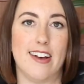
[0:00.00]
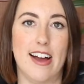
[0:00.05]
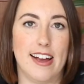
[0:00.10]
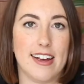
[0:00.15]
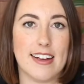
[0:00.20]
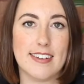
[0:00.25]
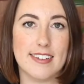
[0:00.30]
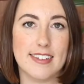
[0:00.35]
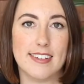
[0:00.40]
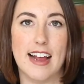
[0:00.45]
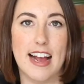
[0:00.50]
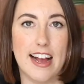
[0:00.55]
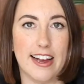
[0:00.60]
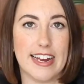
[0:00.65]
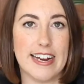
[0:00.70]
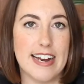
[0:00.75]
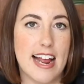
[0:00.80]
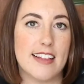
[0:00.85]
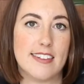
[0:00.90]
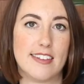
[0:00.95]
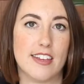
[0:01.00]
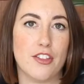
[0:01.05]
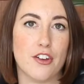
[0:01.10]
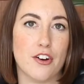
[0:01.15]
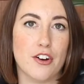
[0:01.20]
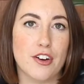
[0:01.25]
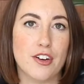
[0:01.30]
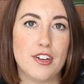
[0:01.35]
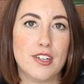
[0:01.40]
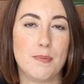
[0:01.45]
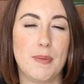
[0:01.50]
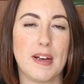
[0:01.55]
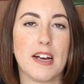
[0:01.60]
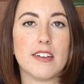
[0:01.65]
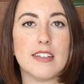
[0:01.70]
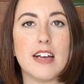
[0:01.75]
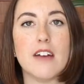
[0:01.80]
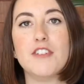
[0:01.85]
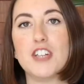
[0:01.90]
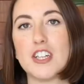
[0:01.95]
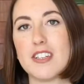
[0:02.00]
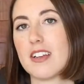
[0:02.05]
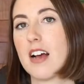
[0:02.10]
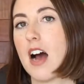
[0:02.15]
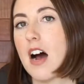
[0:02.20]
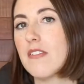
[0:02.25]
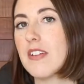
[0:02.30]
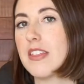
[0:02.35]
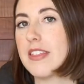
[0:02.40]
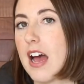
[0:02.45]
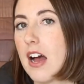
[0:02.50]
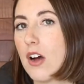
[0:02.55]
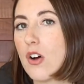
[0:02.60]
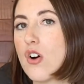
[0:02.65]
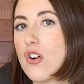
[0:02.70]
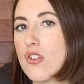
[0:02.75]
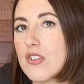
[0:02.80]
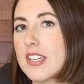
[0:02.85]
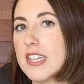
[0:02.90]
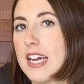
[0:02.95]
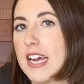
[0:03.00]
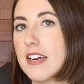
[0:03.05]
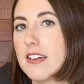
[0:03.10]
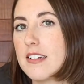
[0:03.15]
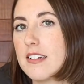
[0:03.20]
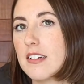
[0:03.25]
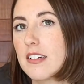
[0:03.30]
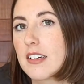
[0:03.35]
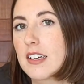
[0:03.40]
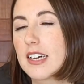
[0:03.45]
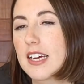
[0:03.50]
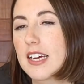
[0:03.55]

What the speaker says: I can answer those because I've just covered that content.